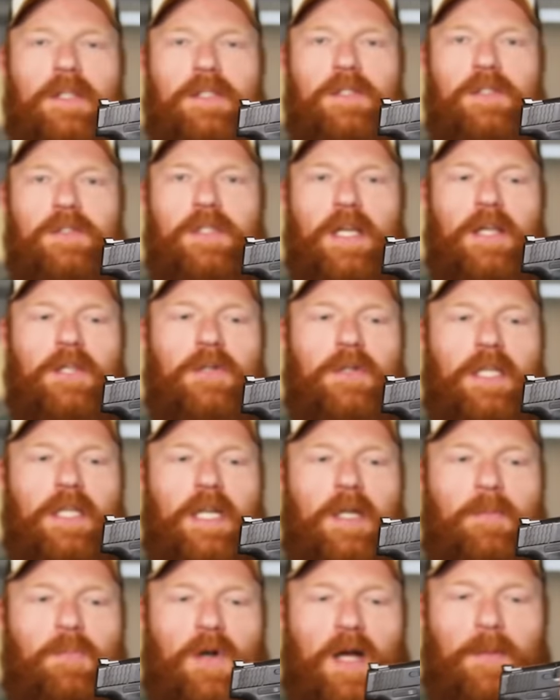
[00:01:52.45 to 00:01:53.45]
This is how you
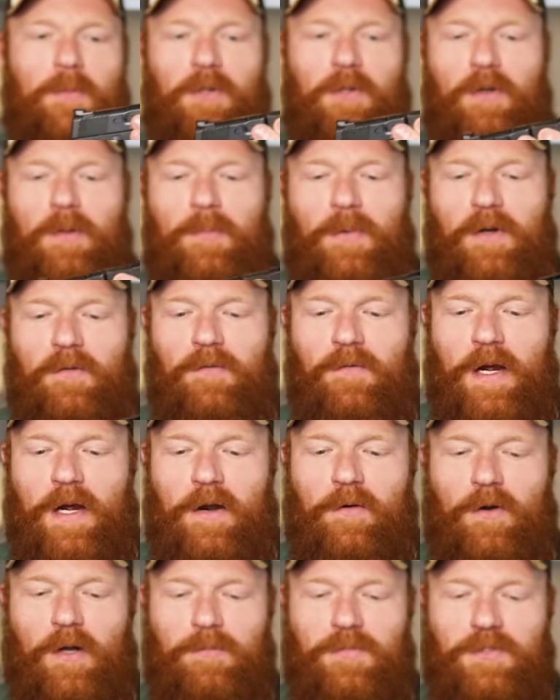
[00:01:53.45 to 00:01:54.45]
get a proper grip on a
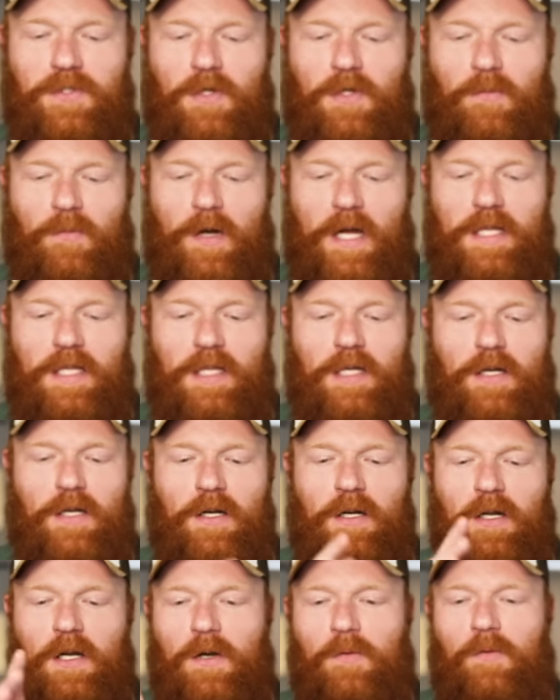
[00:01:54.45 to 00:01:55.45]
firearm. So right
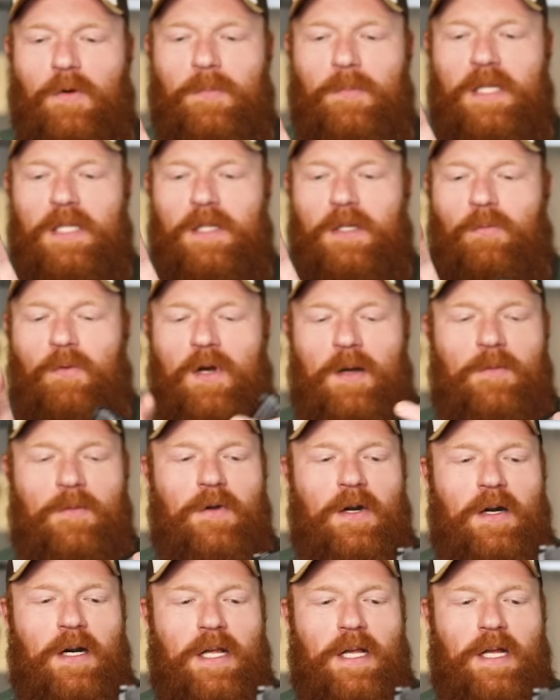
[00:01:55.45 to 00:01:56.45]
here, we're meeting the web of
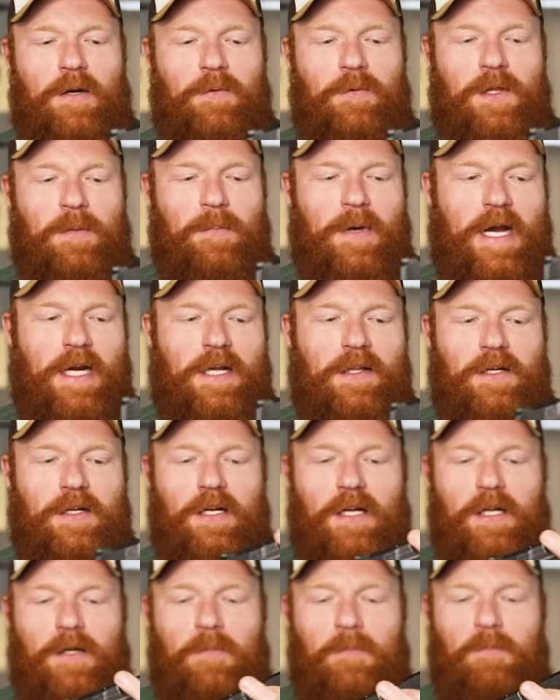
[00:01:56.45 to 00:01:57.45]
our hand with the back of the
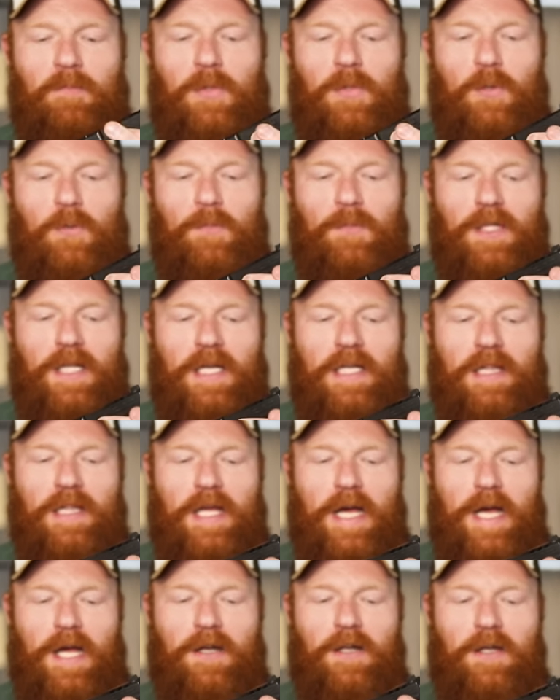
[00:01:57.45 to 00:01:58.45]
gun, boom, like
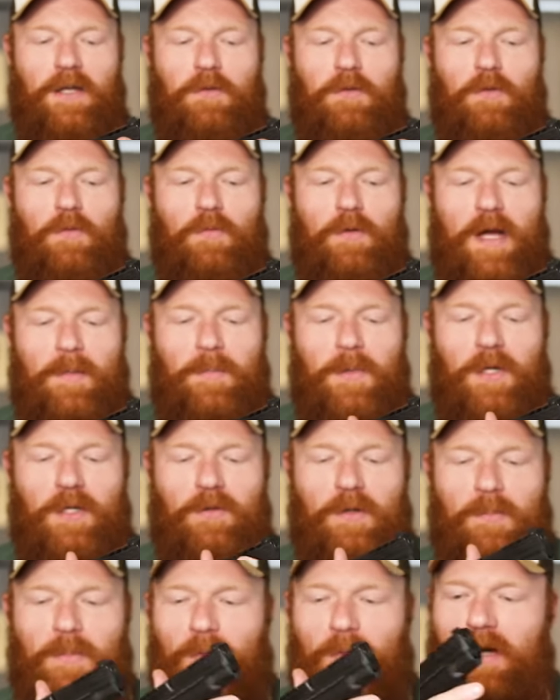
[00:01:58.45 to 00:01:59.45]
that. We wrap our
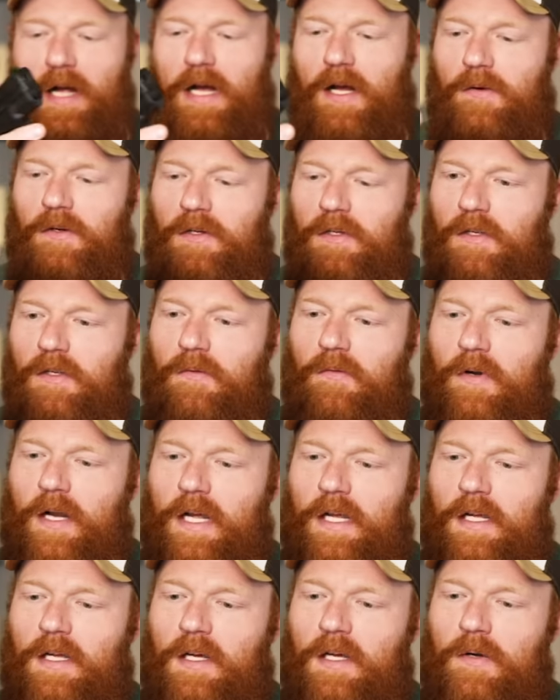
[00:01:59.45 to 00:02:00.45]
grip around,
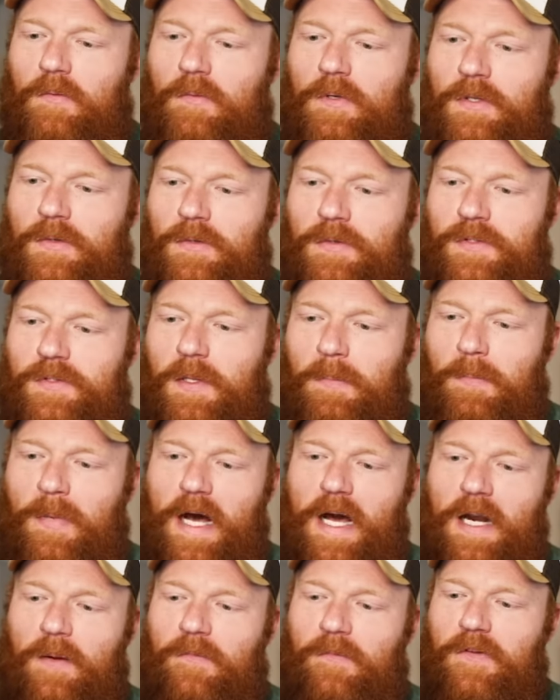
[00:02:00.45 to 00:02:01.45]
right? We use the
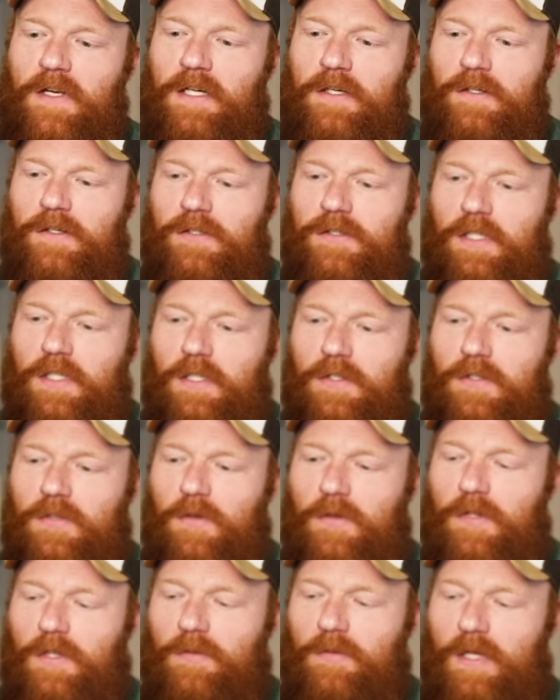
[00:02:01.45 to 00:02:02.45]
bottom fingers to
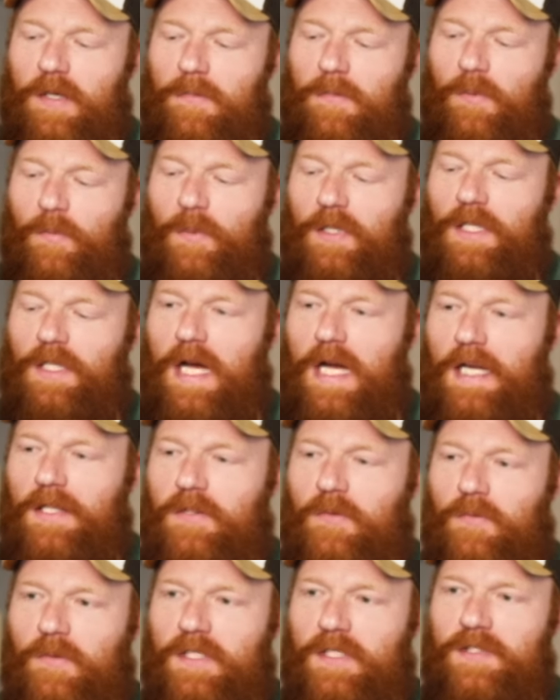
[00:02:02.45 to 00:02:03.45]
control the grip, we lock
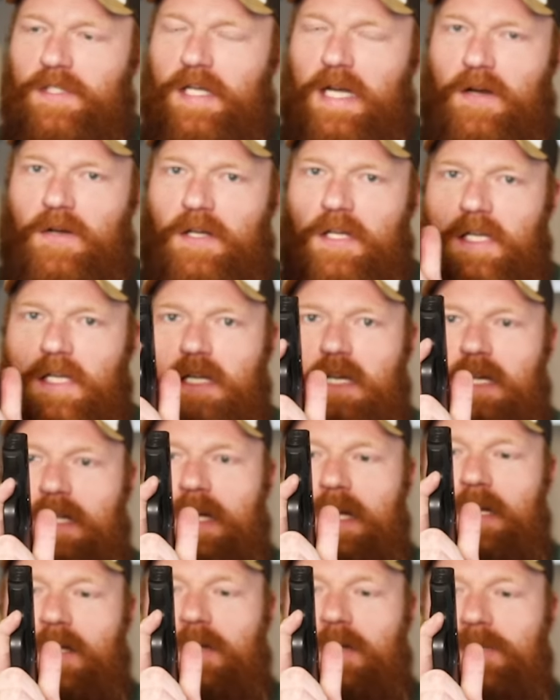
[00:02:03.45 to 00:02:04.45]
the wrist out, and
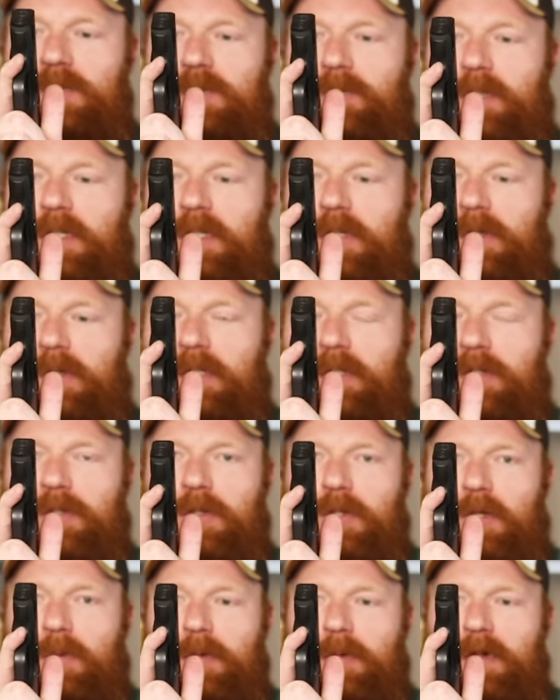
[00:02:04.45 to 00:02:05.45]
that helps the recoil
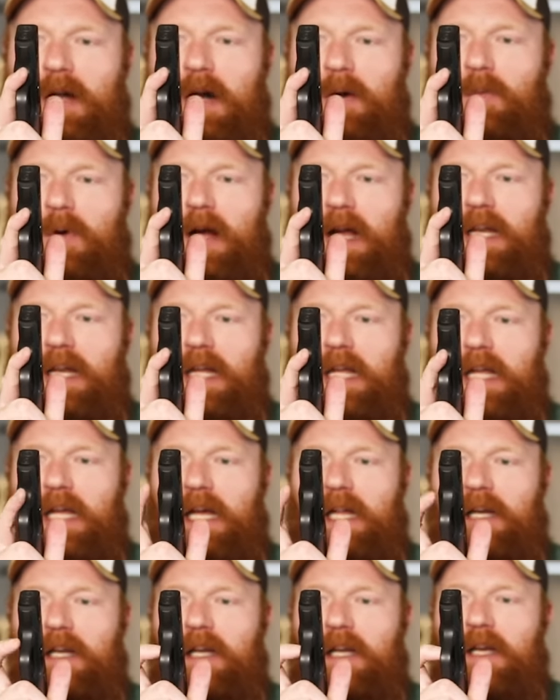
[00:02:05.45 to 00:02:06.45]
control with our right hand.